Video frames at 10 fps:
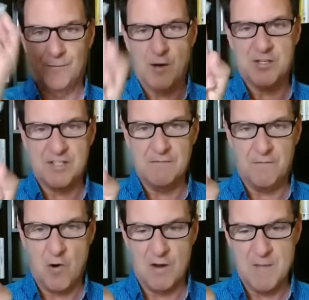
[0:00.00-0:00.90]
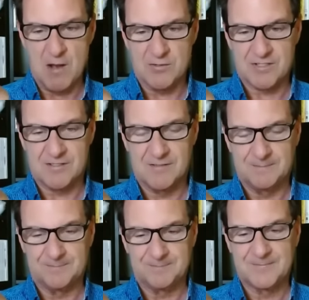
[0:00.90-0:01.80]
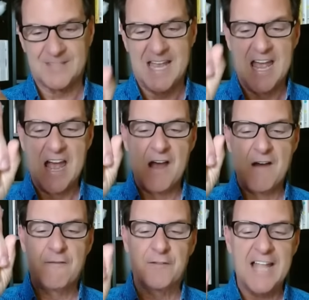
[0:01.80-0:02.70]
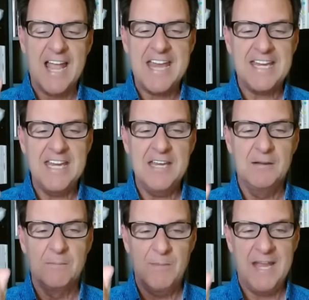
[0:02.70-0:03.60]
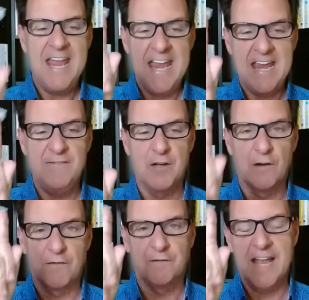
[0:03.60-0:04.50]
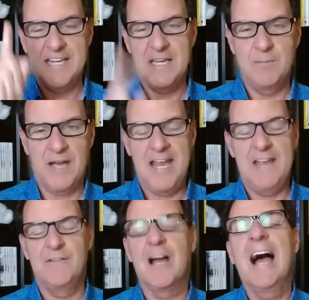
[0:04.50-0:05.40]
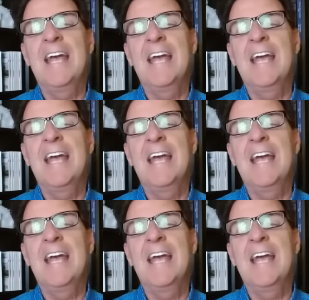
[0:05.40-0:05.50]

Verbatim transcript: First and foremost, flaky behavior, flaky behavior.